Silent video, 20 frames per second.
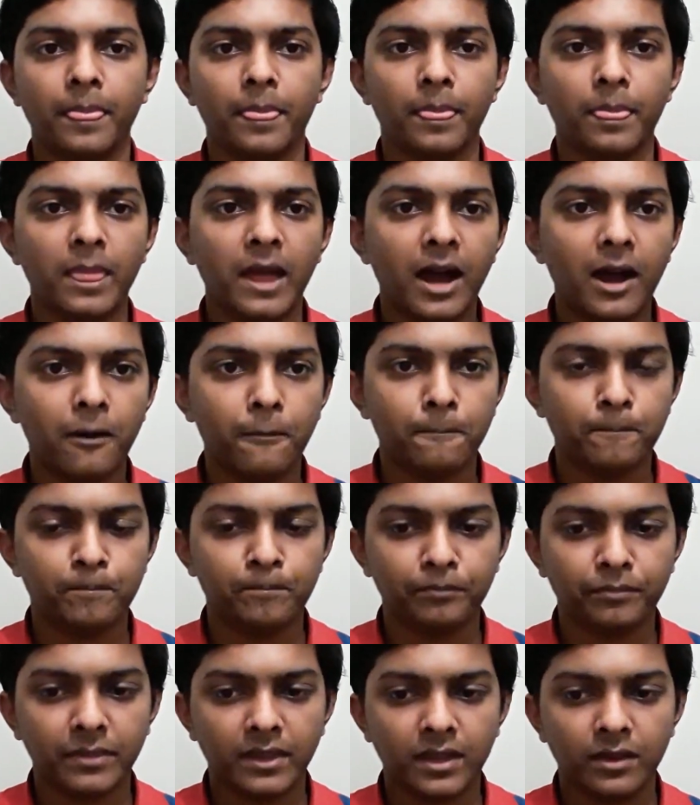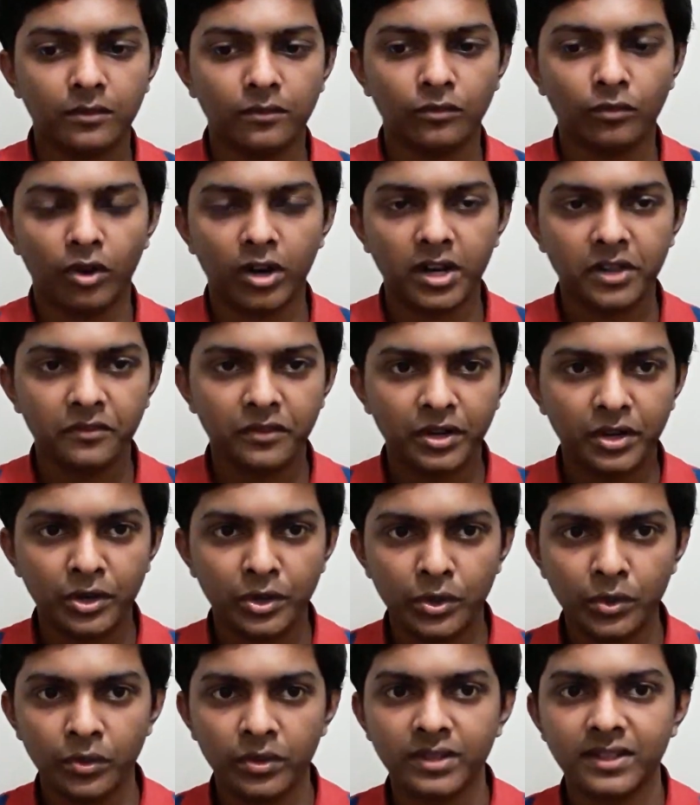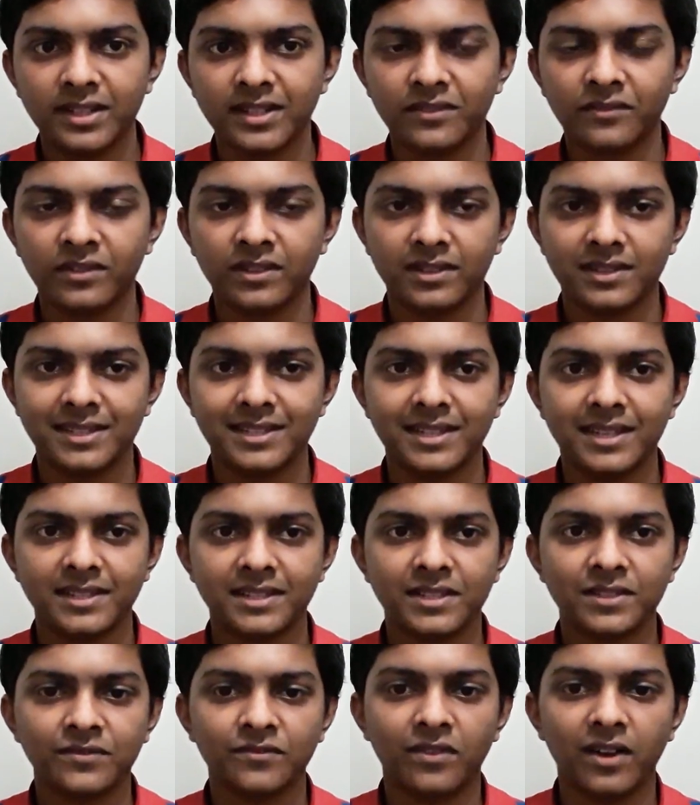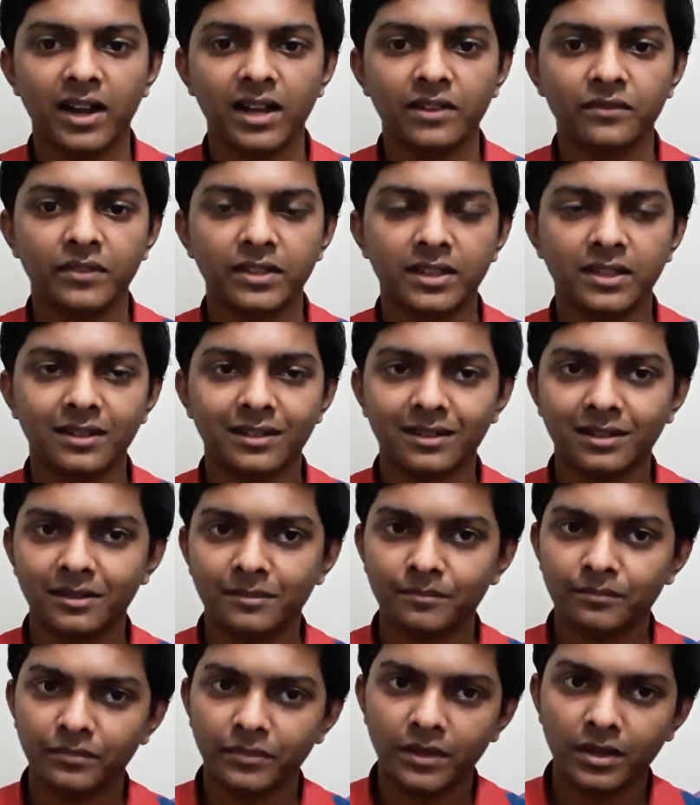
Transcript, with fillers: now whatever you do in the uh, css file with the